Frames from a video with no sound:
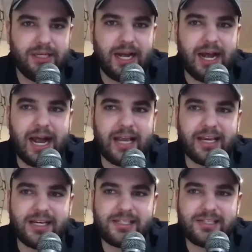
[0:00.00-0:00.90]
I
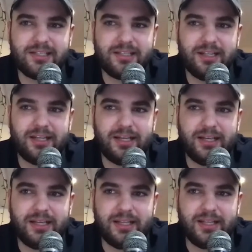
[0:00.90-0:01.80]
guess.
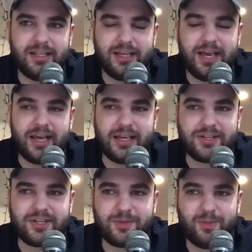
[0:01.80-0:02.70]
Yeah, it
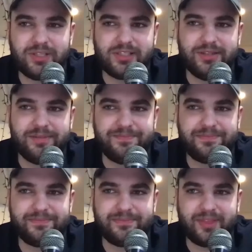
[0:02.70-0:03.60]
just wasn't
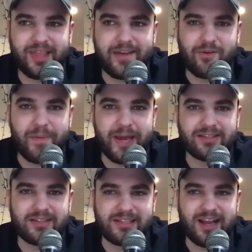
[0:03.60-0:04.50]
that
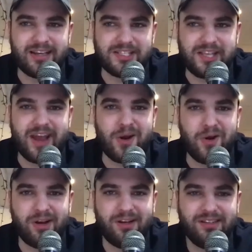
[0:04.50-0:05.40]
romanticized
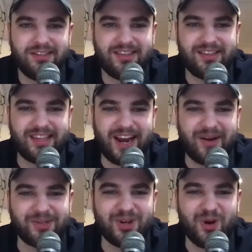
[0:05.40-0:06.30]
era that
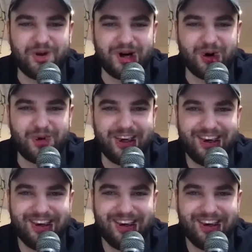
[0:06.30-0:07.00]
I was hoping it would be.